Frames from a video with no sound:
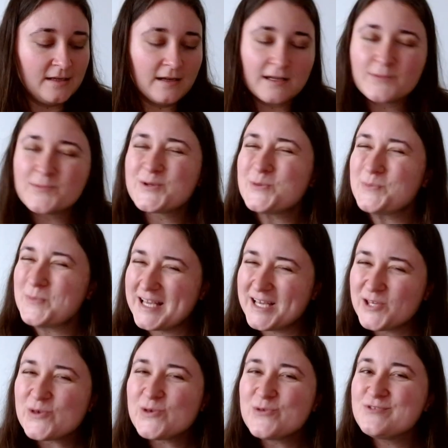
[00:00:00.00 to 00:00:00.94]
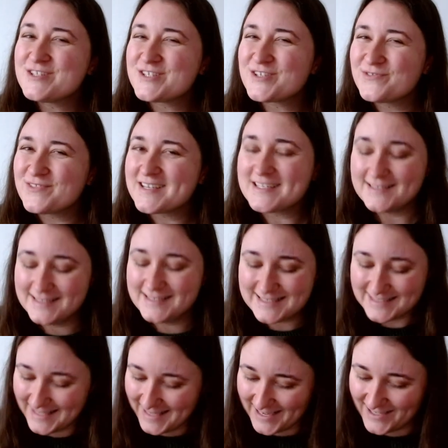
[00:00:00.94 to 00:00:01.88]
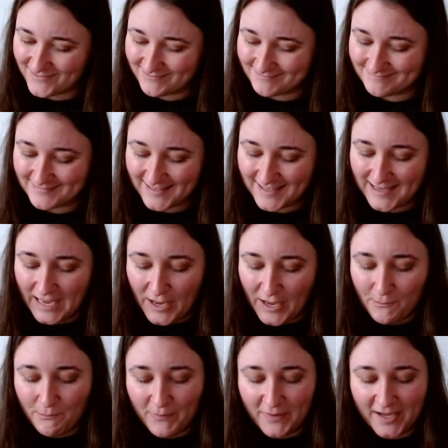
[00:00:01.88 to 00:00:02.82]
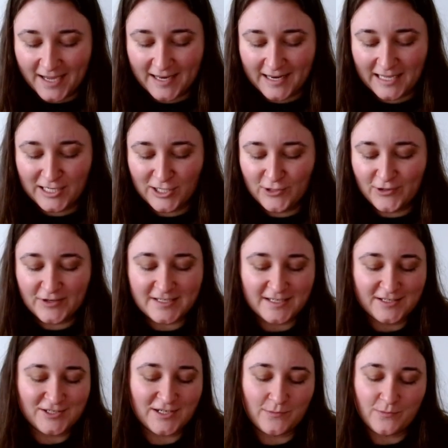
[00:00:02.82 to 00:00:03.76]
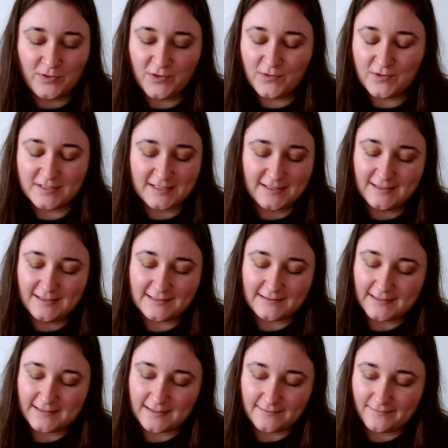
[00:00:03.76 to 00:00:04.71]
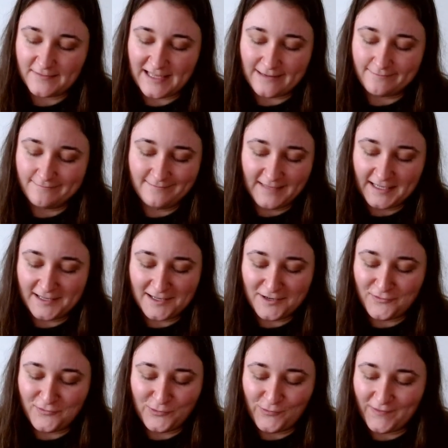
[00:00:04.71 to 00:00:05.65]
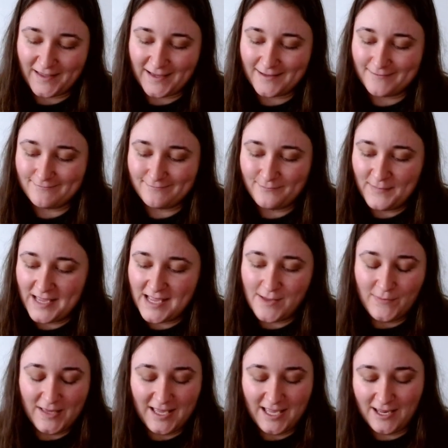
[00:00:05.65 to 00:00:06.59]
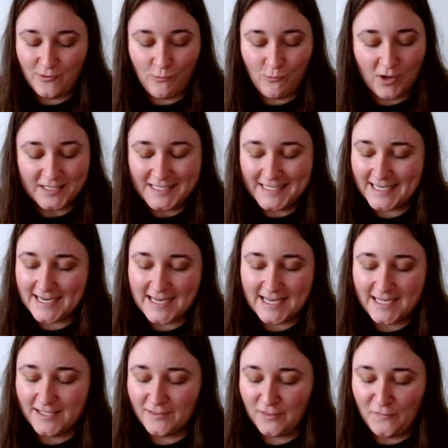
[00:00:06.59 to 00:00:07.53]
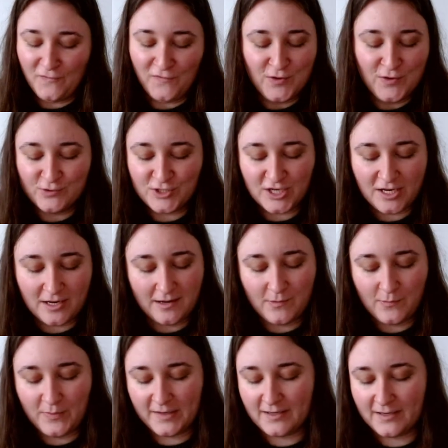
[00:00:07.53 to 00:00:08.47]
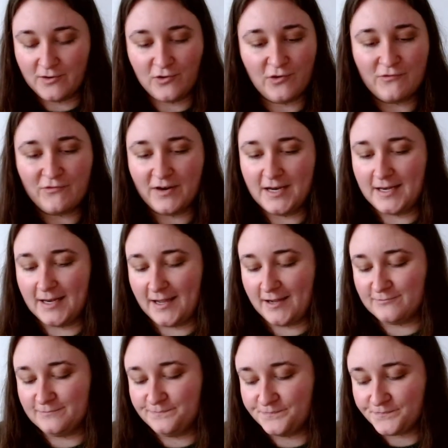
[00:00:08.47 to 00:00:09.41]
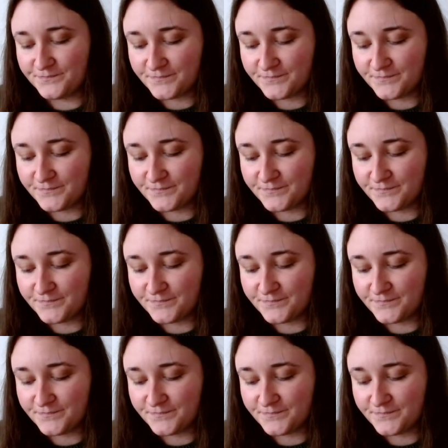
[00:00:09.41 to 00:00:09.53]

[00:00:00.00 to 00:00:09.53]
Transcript: I'm going to make use of that discount. But I looked at jumper quantities and I was like, nah, I can't afford that. Maybe one day in the future, but not right now.